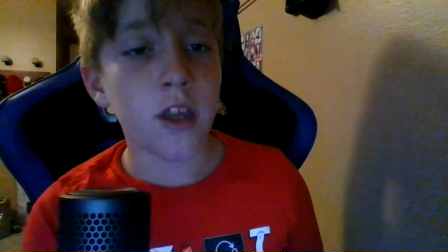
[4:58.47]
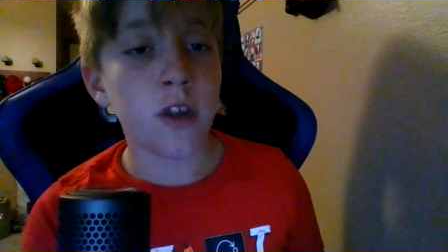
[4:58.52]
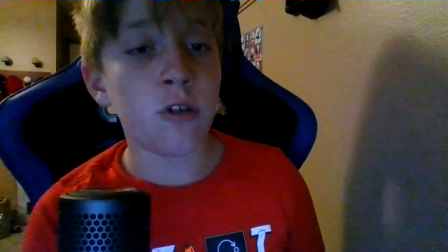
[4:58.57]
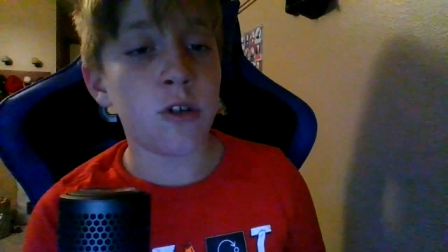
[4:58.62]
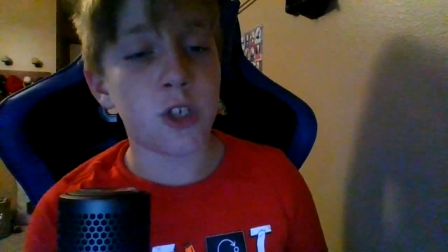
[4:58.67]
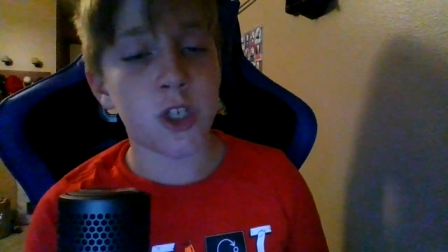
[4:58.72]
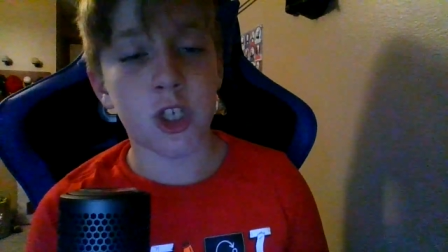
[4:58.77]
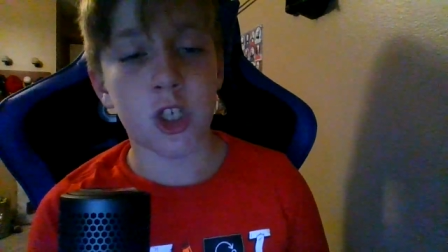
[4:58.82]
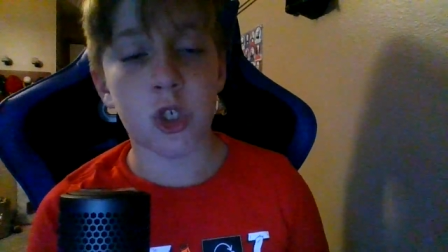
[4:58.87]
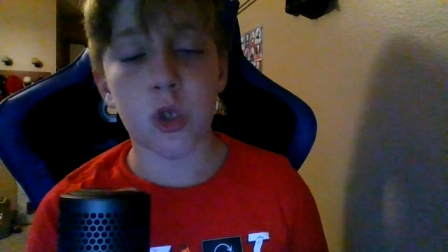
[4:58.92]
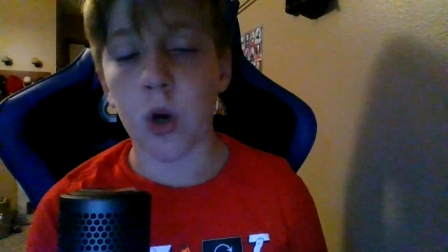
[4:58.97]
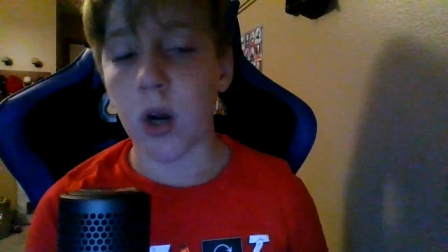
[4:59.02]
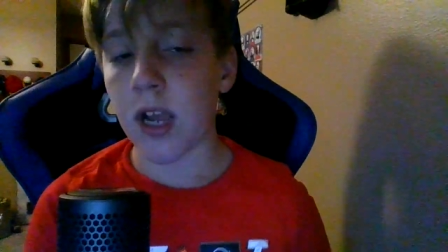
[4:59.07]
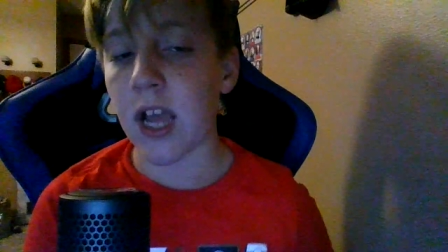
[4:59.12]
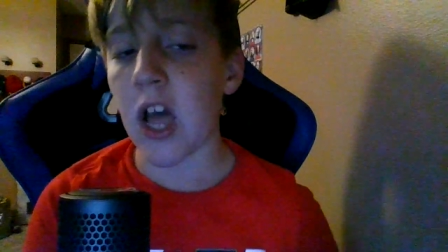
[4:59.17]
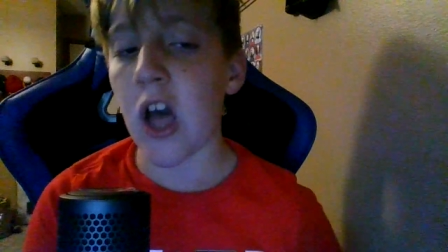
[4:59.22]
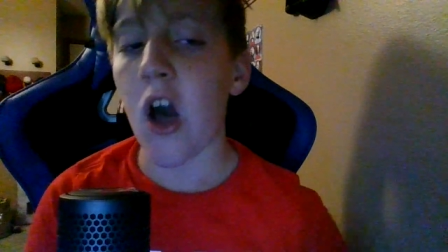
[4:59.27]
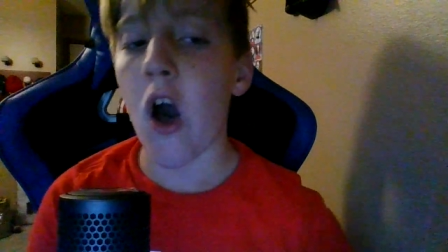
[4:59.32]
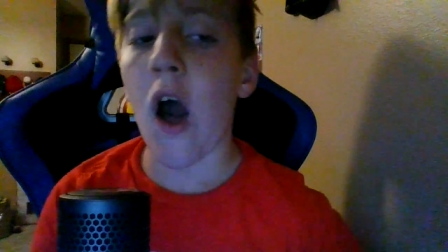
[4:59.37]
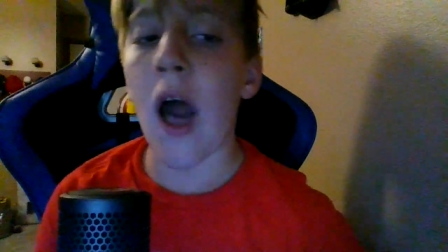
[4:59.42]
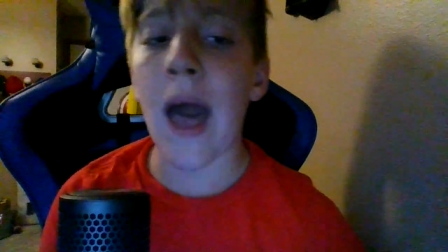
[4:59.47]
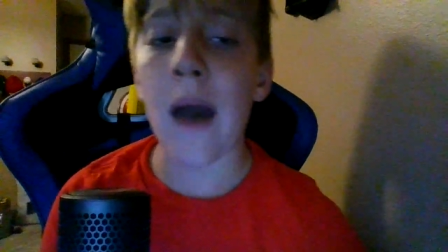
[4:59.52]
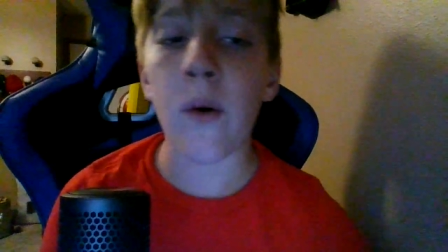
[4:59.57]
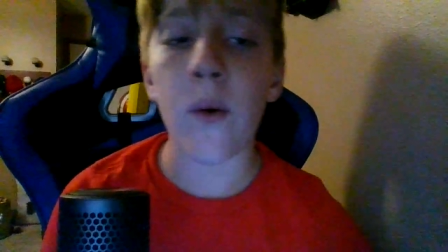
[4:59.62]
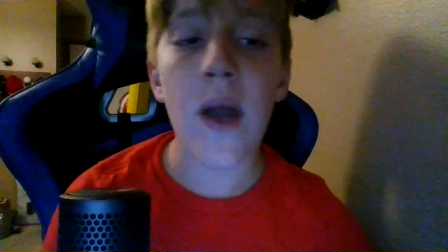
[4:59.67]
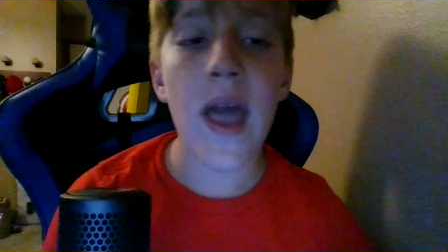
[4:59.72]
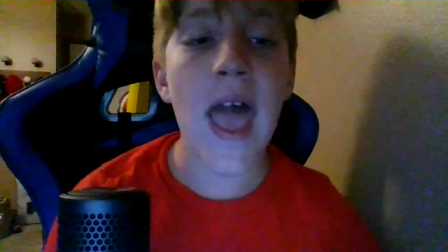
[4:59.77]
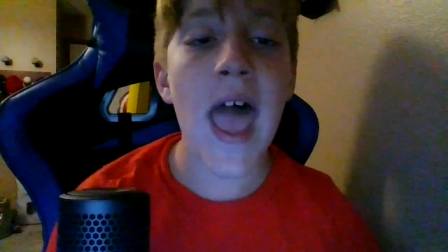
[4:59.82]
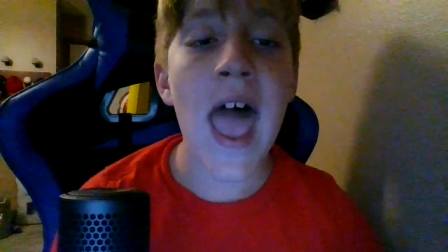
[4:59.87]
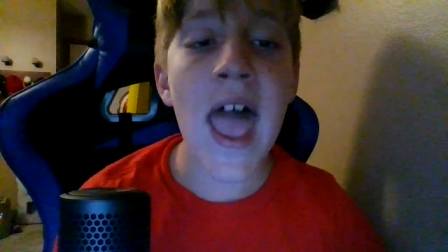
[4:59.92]
You just struck out
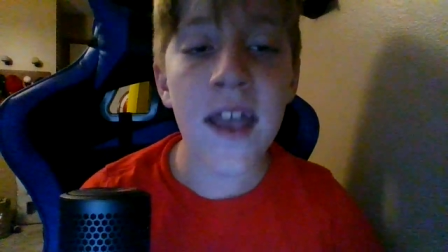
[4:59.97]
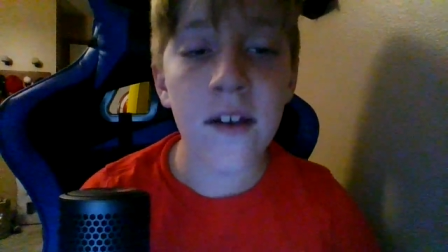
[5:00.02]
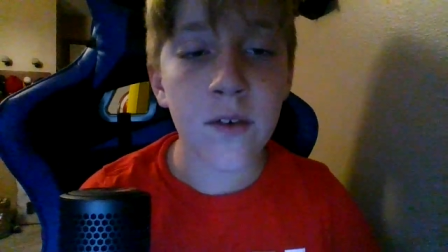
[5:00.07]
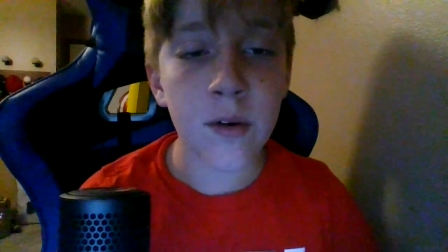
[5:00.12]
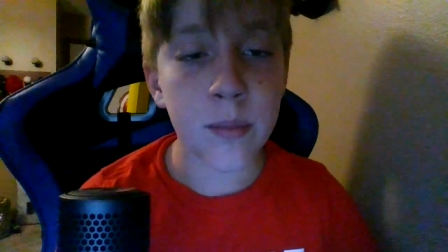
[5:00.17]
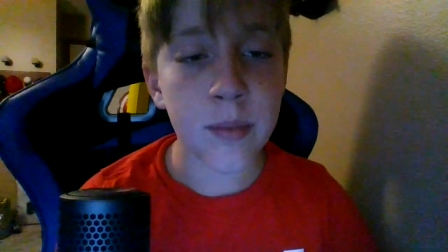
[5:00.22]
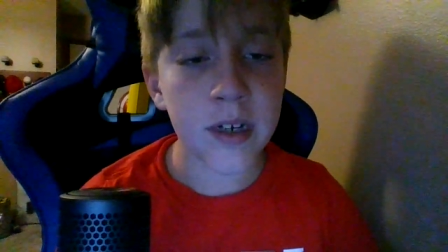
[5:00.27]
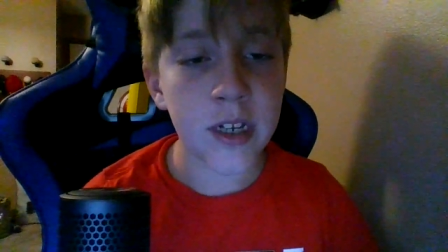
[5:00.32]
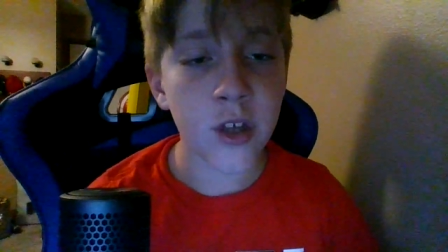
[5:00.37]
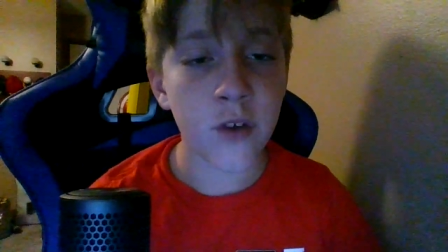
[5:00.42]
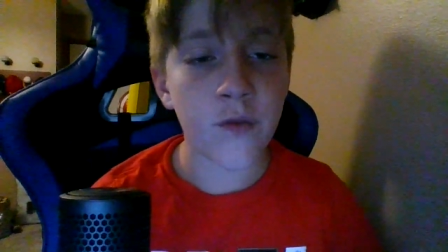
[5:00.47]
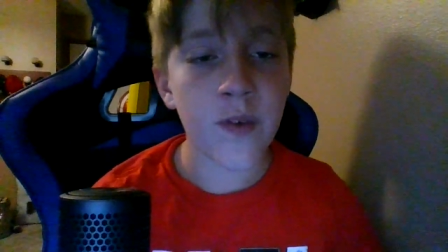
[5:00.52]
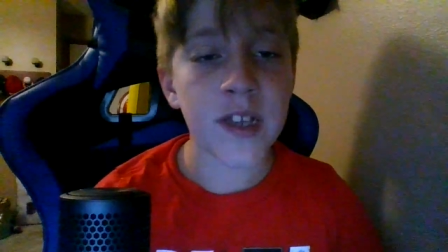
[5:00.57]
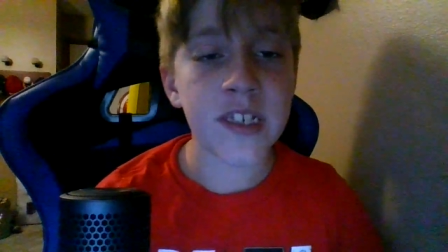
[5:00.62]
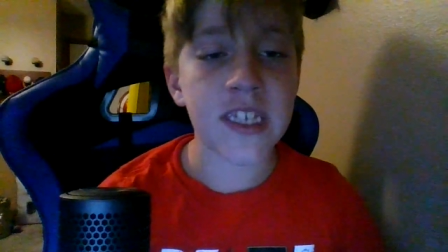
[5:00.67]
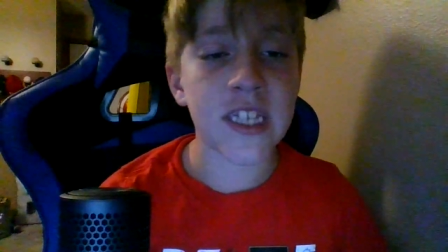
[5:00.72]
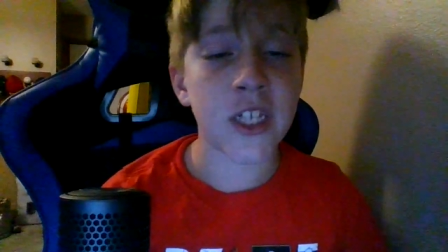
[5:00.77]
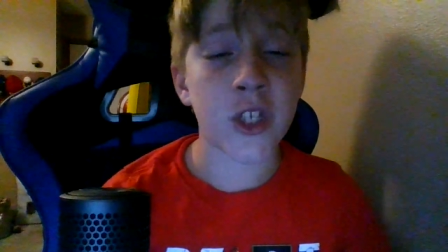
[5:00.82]
everybody you faced,